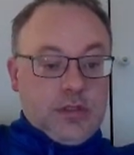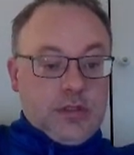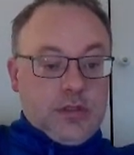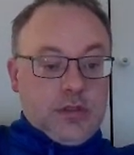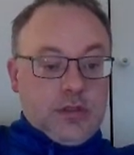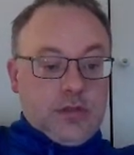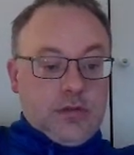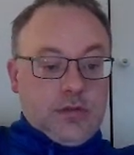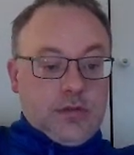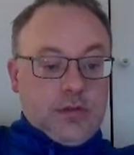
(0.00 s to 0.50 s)

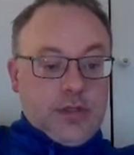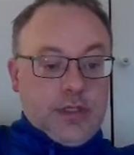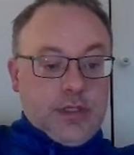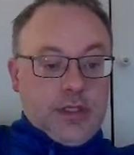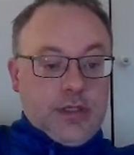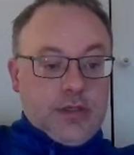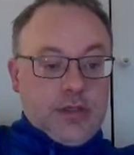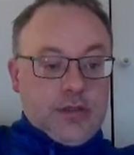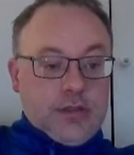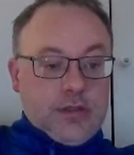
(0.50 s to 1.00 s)
Or I
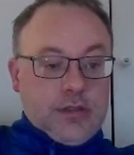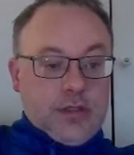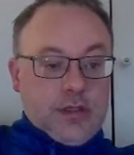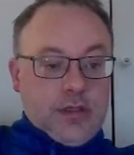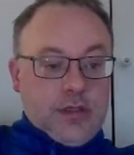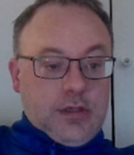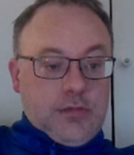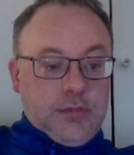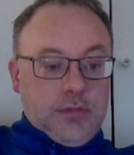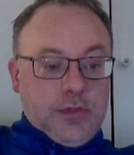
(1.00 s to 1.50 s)
need a
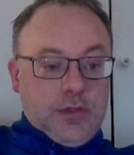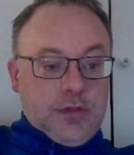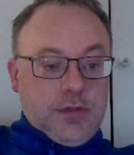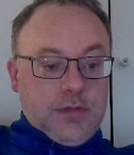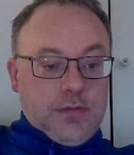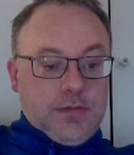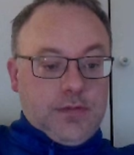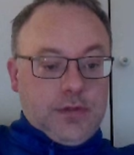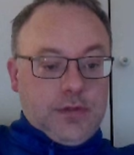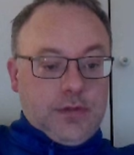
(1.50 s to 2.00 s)
stunning
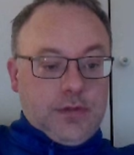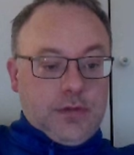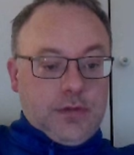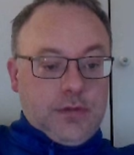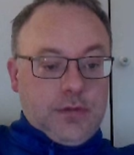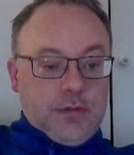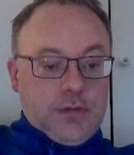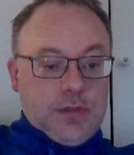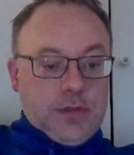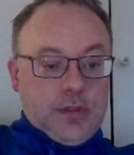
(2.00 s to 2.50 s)
move
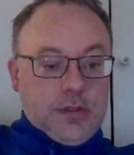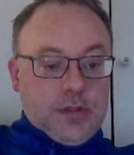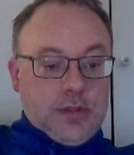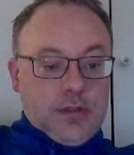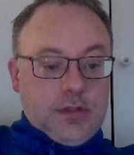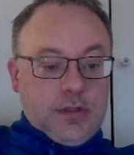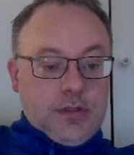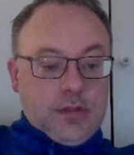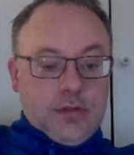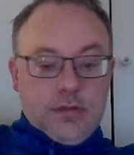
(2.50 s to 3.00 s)

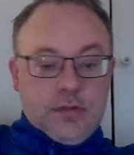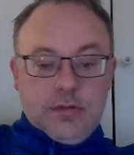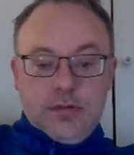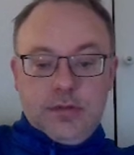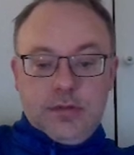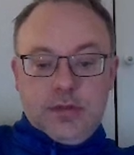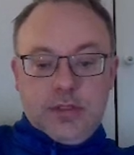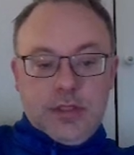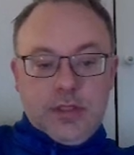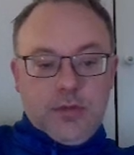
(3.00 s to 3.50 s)
to...
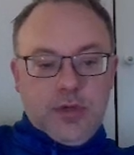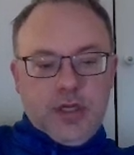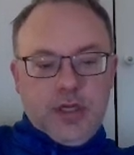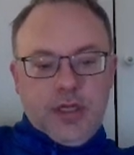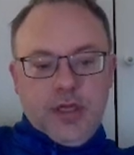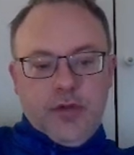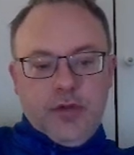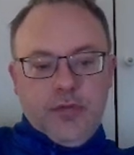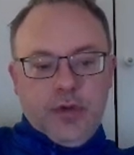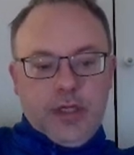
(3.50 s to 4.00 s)
so well, I can
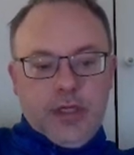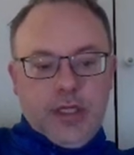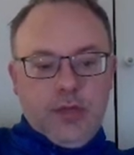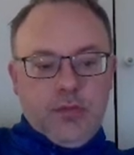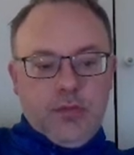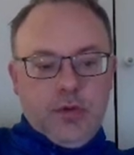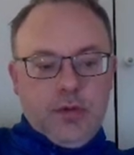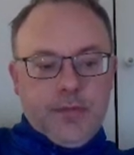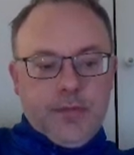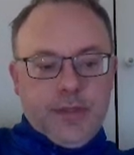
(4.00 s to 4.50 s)
go rook
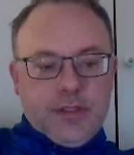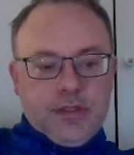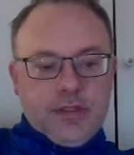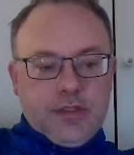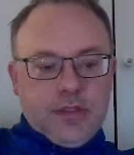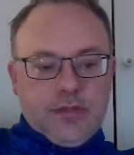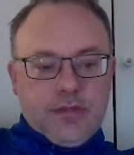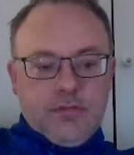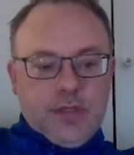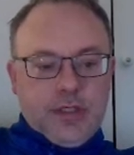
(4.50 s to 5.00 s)
d1, but it
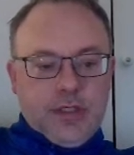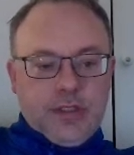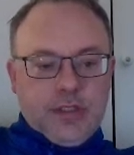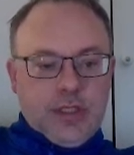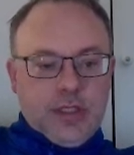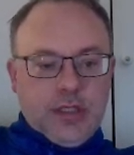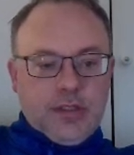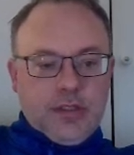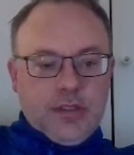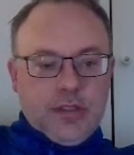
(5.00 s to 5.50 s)
doesn't really
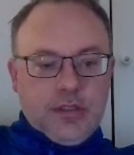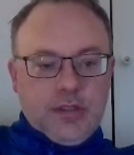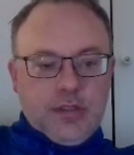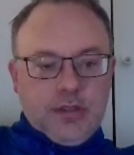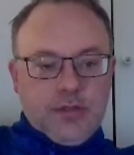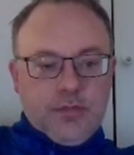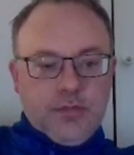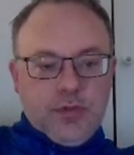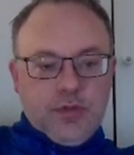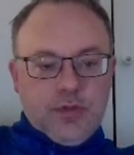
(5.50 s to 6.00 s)
change it. It
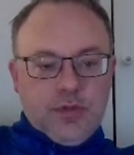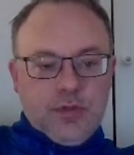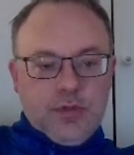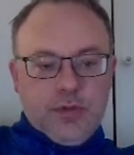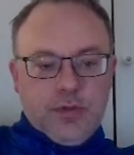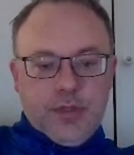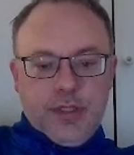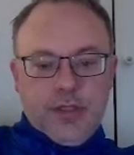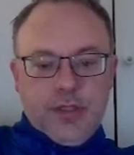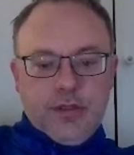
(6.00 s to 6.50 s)
just moves a
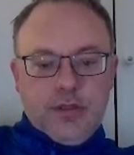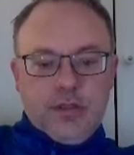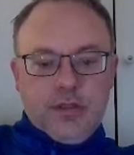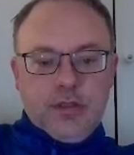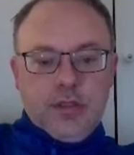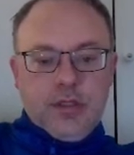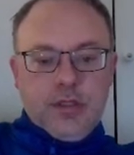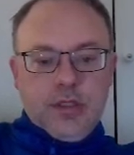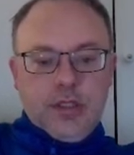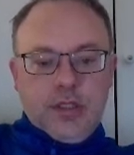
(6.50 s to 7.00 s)
queen.
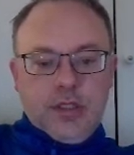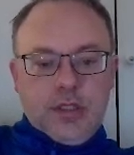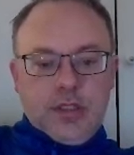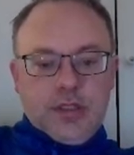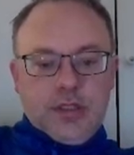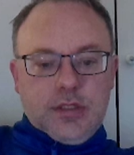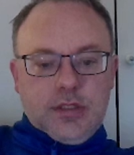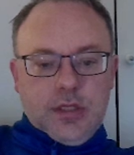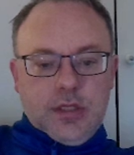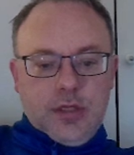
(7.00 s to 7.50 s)

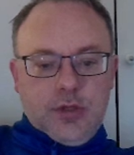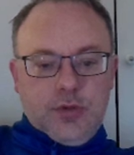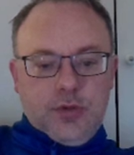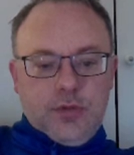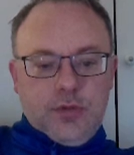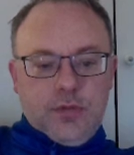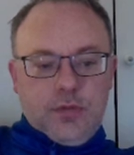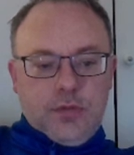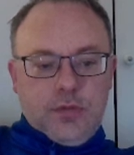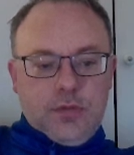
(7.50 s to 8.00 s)

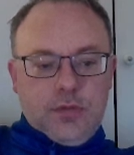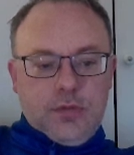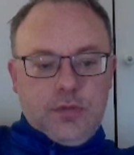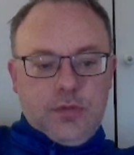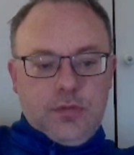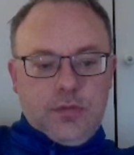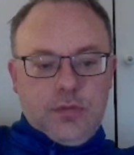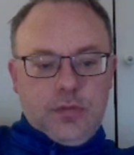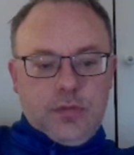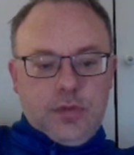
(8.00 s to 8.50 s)
So
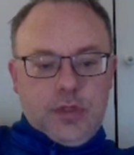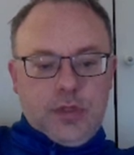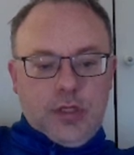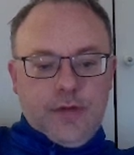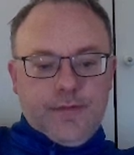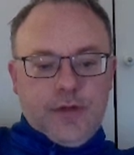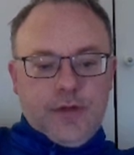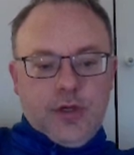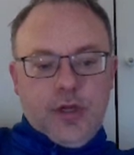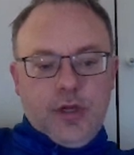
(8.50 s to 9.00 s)

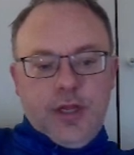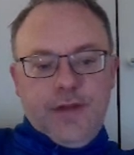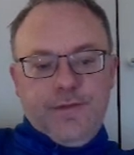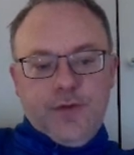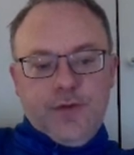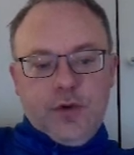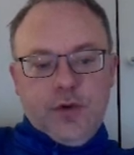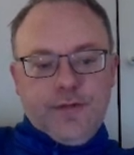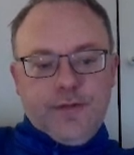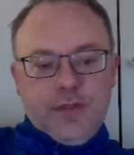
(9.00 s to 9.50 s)
after knight e4,
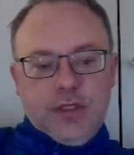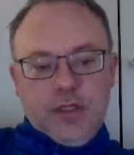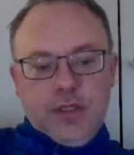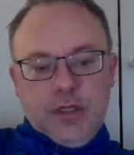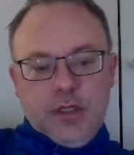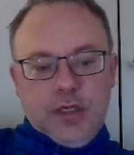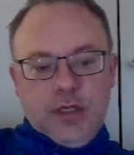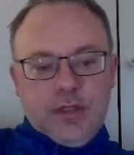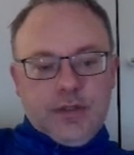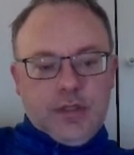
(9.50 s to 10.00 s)
obviously I
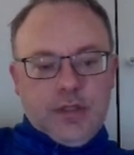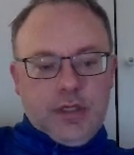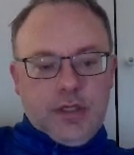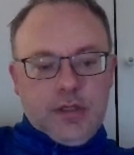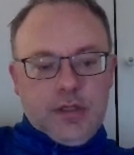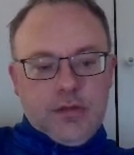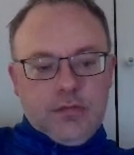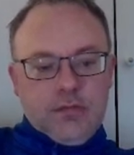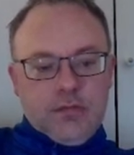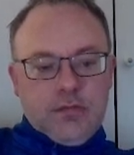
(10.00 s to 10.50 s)
can't
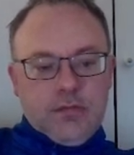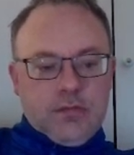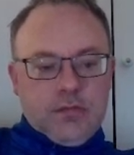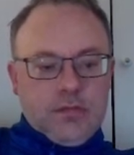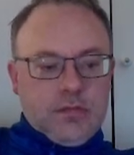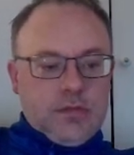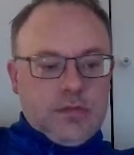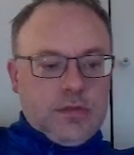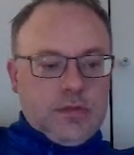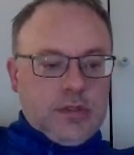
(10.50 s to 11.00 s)
take.
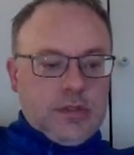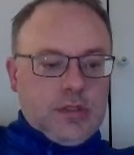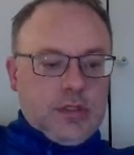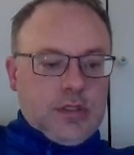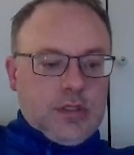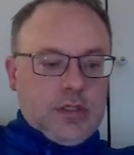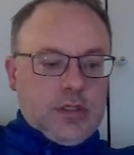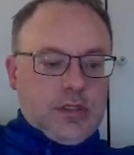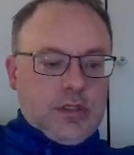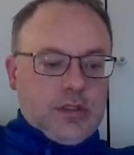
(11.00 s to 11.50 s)

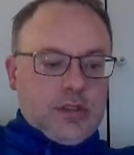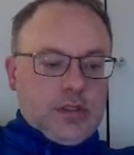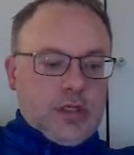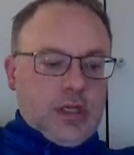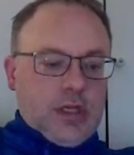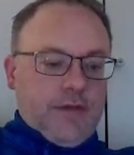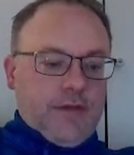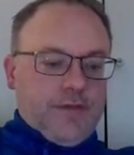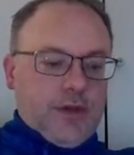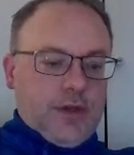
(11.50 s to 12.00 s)
So I'd
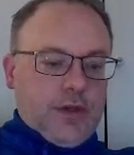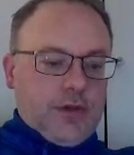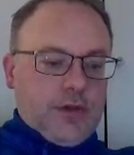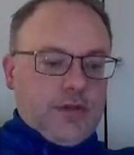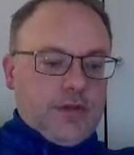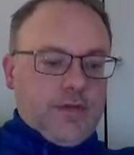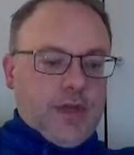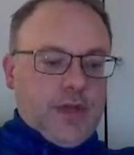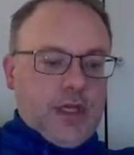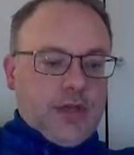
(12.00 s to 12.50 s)
have to do
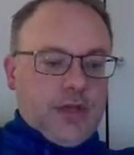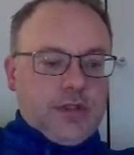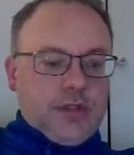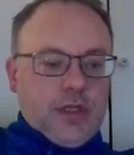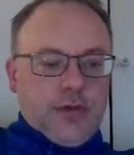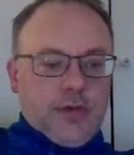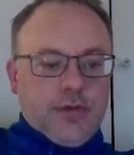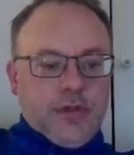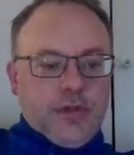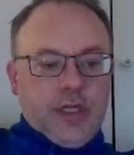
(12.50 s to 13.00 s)
something else. Now
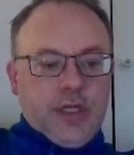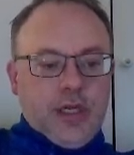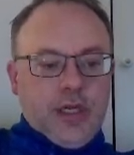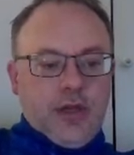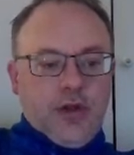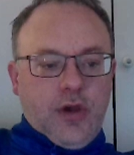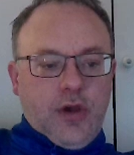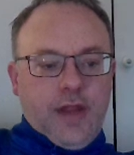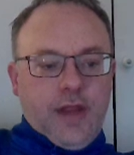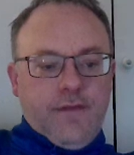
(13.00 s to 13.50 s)
I was looking at
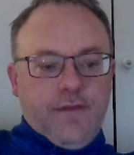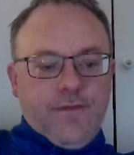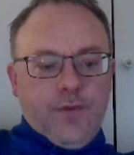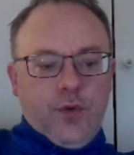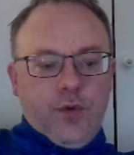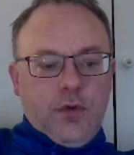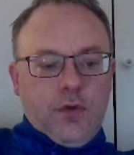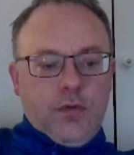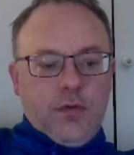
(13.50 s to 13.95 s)
knight a4.